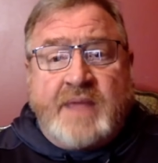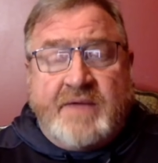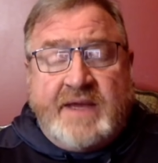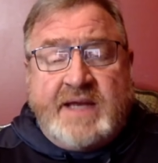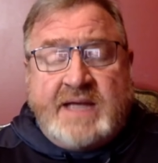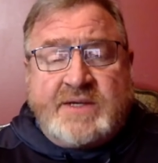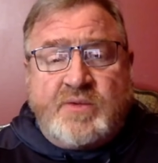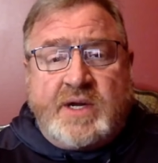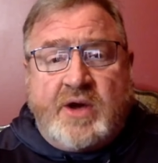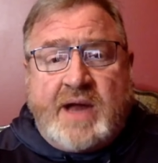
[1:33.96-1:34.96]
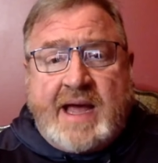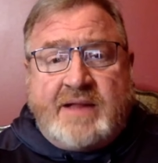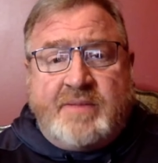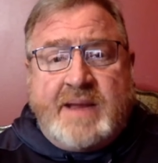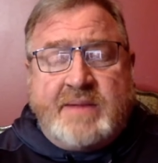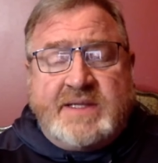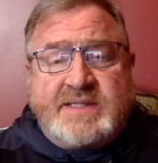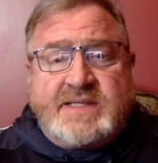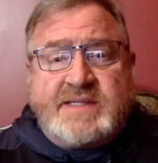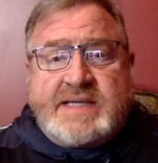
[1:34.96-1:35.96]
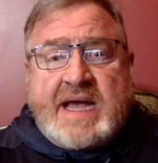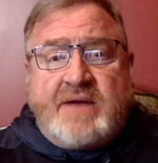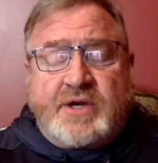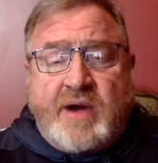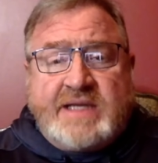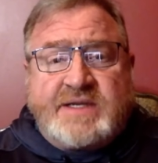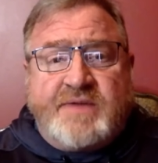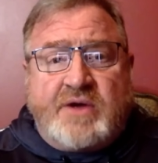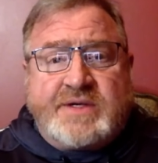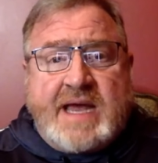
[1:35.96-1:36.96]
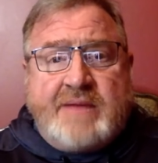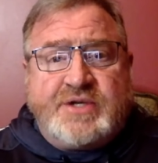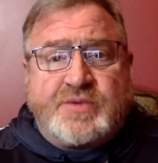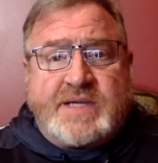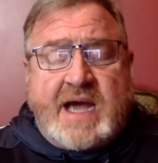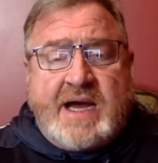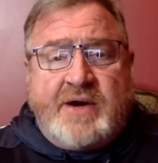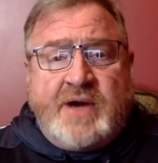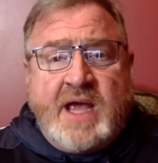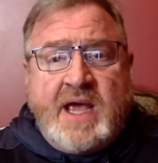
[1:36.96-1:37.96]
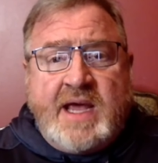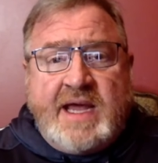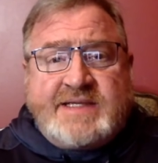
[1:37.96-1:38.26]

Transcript: If he doesn't want to go to Alabama, this is his out. The greatest of all time, just retired. Yep.